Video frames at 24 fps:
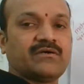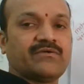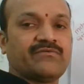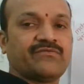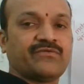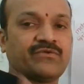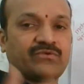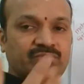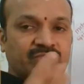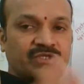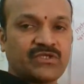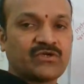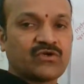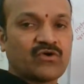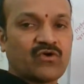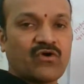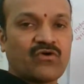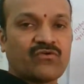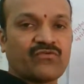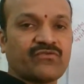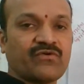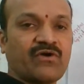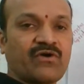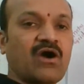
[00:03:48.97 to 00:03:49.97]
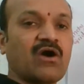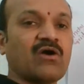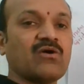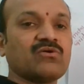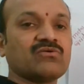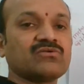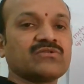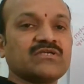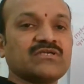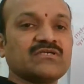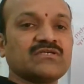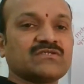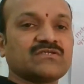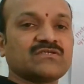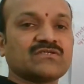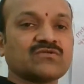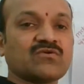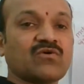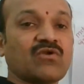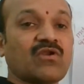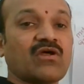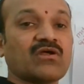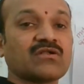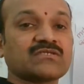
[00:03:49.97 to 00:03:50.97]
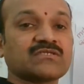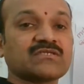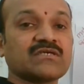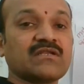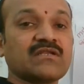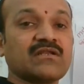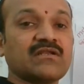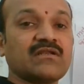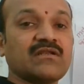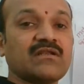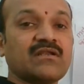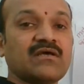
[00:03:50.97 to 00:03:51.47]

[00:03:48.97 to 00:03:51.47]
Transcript: if you think of how these solar cell